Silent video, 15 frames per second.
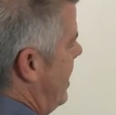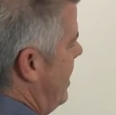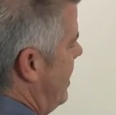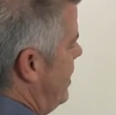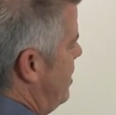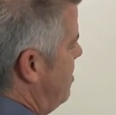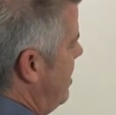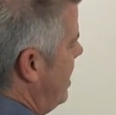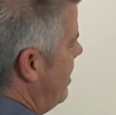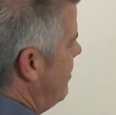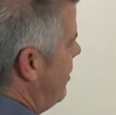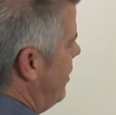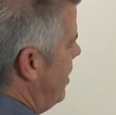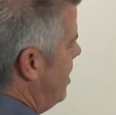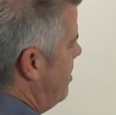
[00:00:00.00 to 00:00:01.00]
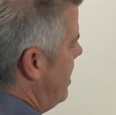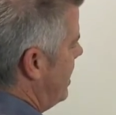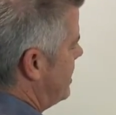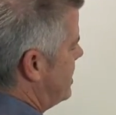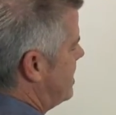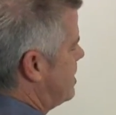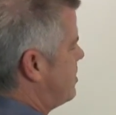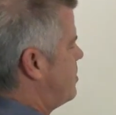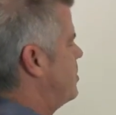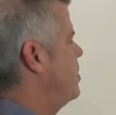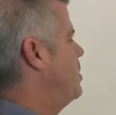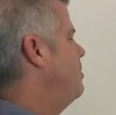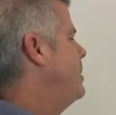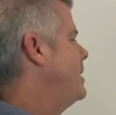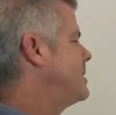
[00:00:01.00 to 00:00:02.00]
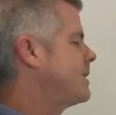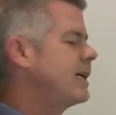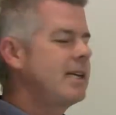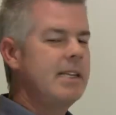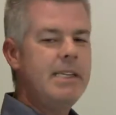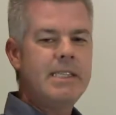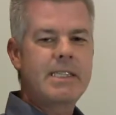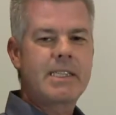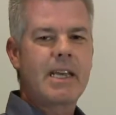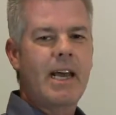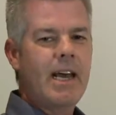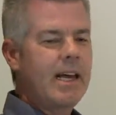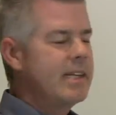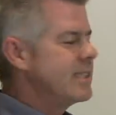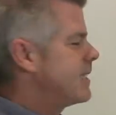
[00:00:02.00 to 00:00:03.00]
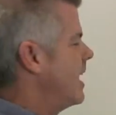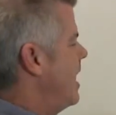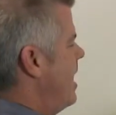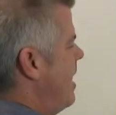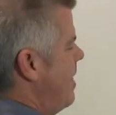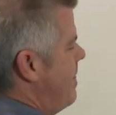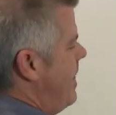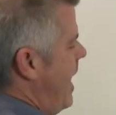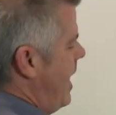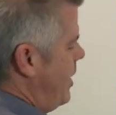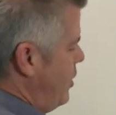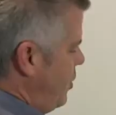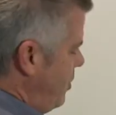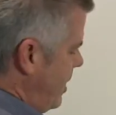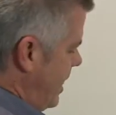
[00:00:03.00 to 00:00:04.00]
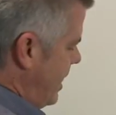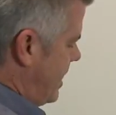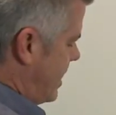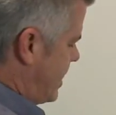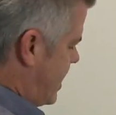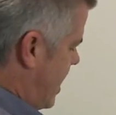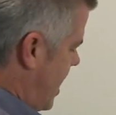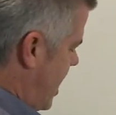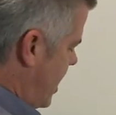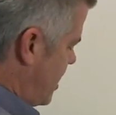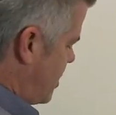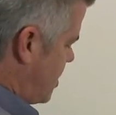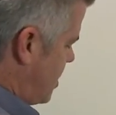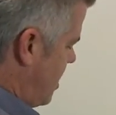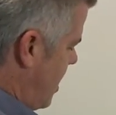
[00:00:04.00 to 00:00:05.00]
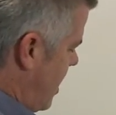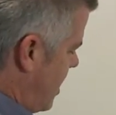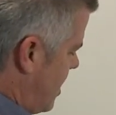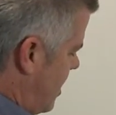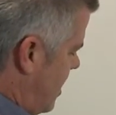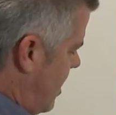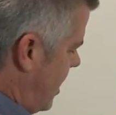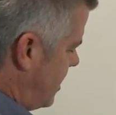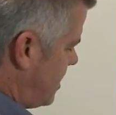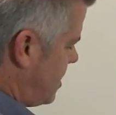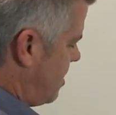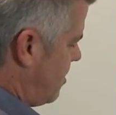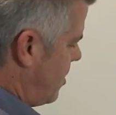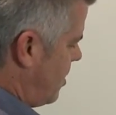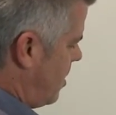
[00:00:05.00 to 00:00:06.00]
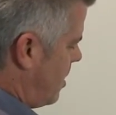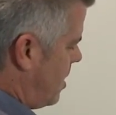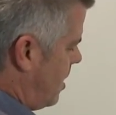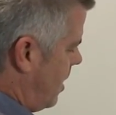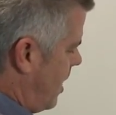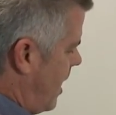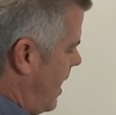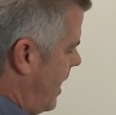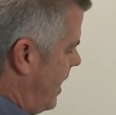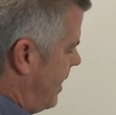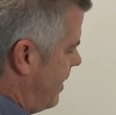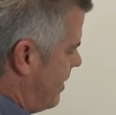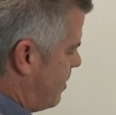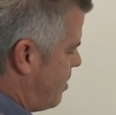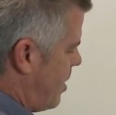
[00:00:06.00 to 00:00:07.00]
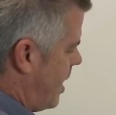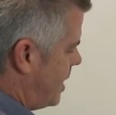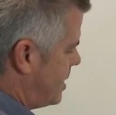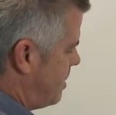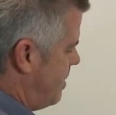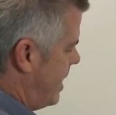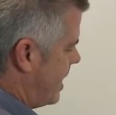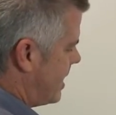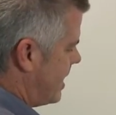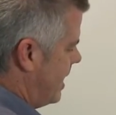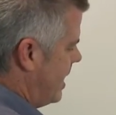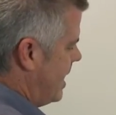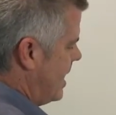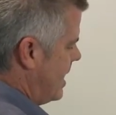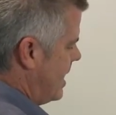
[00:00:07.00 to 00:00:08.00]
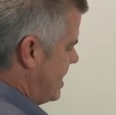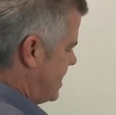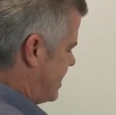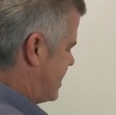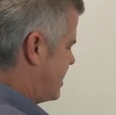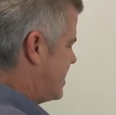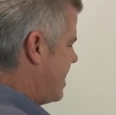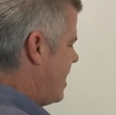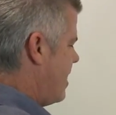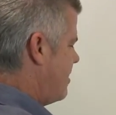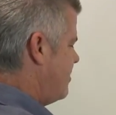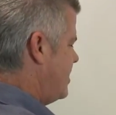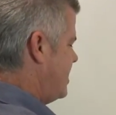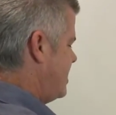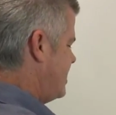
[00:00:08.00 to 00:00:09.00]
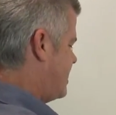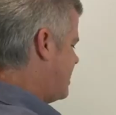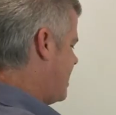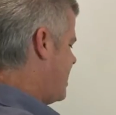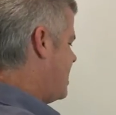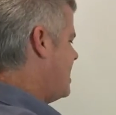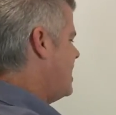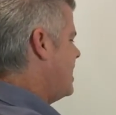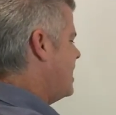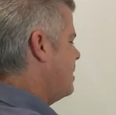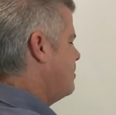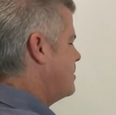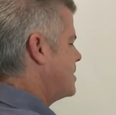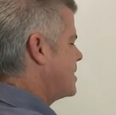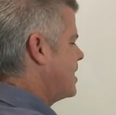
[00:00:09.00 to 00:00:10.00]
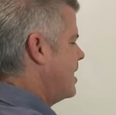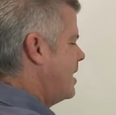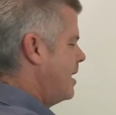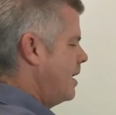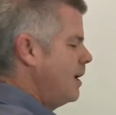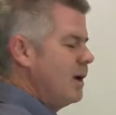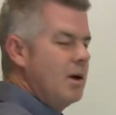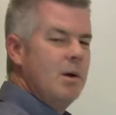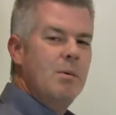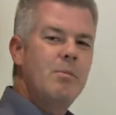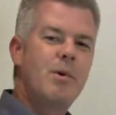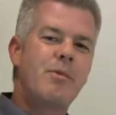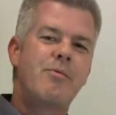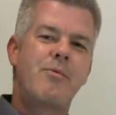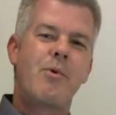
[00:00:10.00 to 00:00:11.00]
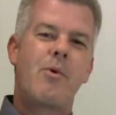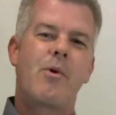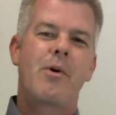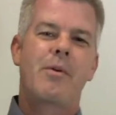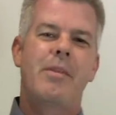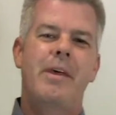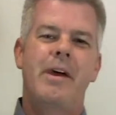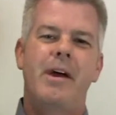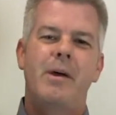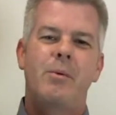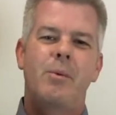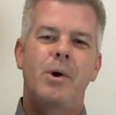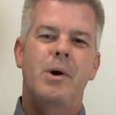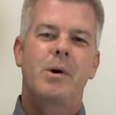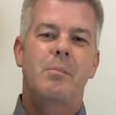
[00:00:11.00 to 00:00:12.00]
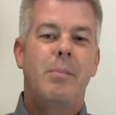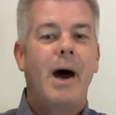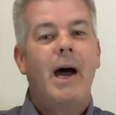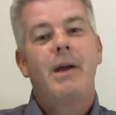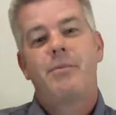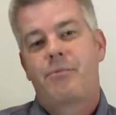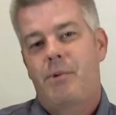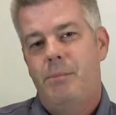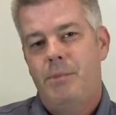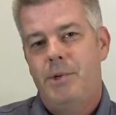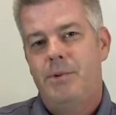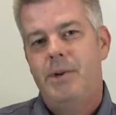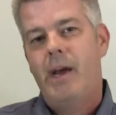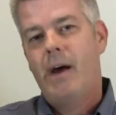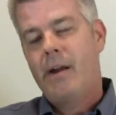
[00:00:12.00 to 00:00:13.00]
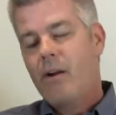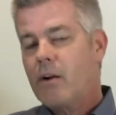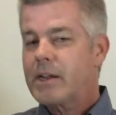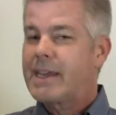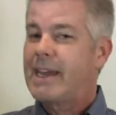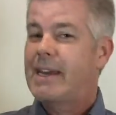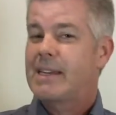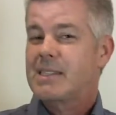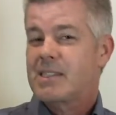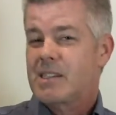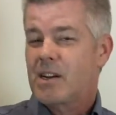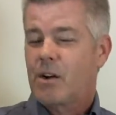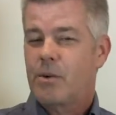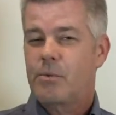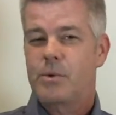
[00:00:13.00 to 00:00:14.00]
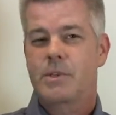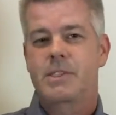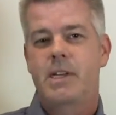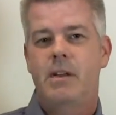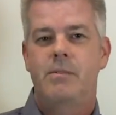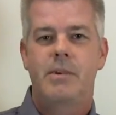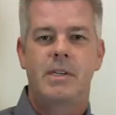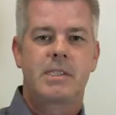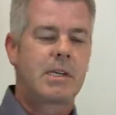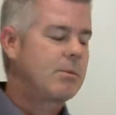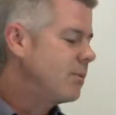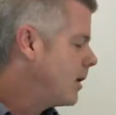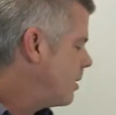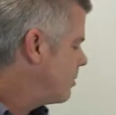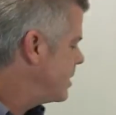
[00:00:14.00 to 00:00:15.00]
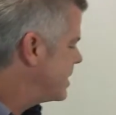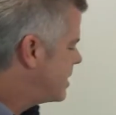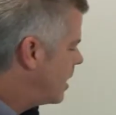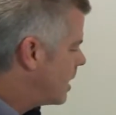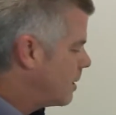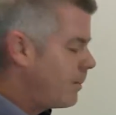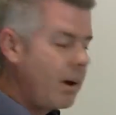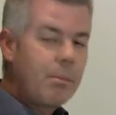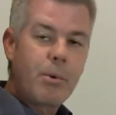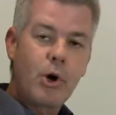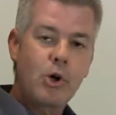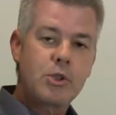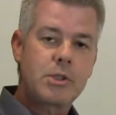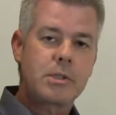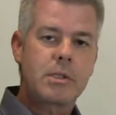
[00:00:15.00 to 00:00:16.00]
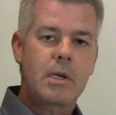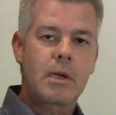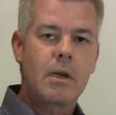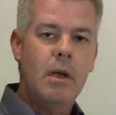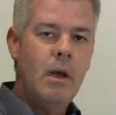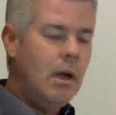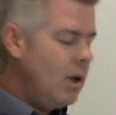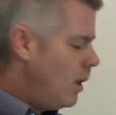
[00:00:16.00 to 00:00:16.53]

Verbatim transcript: Now you may have heard about this rule. It basically says that you need to touch a customer or client or prospect 7 times before they will buy from you. Now in our case, you know, in real estate investing, we're not really talking about purchasing.